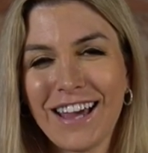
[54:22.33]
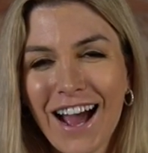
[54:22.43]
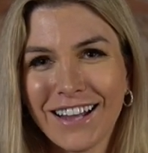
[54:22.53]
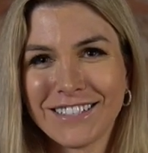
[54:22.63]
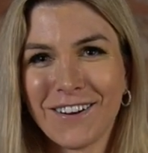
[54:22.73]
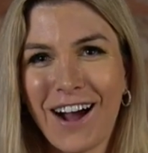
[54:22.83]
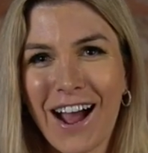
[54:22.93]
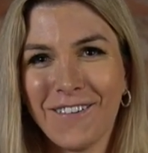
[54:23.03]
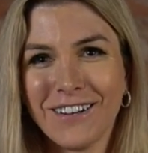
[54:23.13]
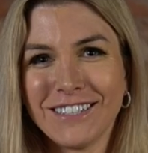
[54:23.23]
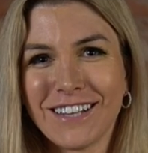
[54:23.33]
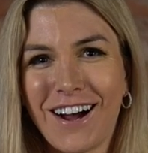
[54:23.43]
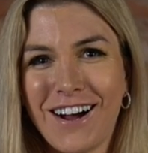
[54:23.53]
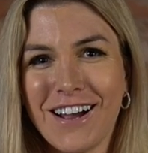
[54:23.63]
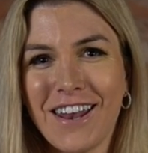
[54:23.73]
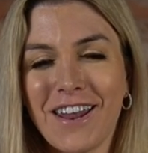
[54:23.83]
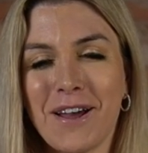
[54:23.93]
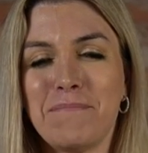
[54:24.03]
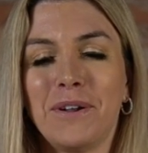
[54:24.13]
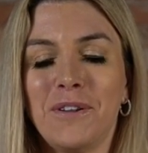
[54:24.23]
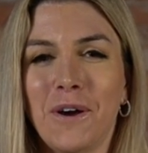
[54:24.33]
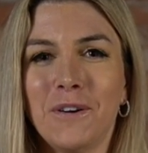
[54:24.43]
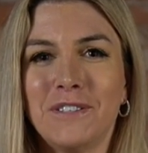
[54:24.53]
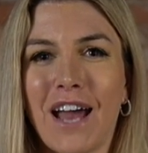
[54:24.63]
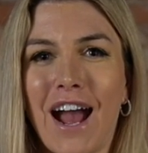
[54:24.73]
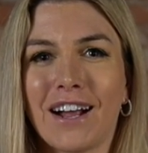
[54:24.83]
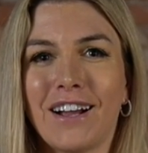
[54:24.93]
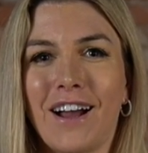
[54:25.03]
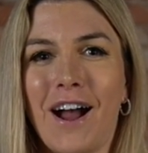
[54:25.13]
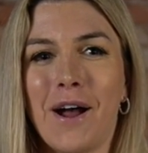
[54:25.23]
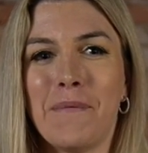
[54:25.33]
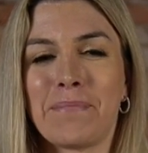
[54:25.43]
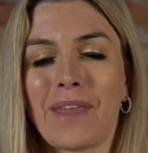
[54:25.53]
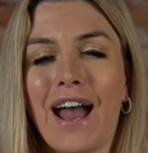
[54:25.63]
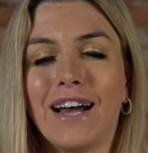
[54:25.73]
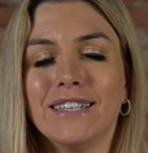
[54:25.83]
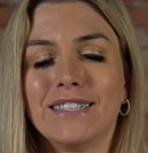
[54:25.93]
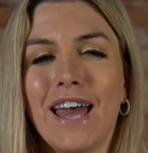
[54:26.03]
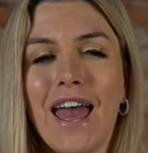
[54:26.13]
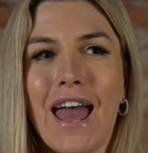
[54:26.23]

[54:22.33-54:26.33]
Yeah. So I was on Below Deck um, as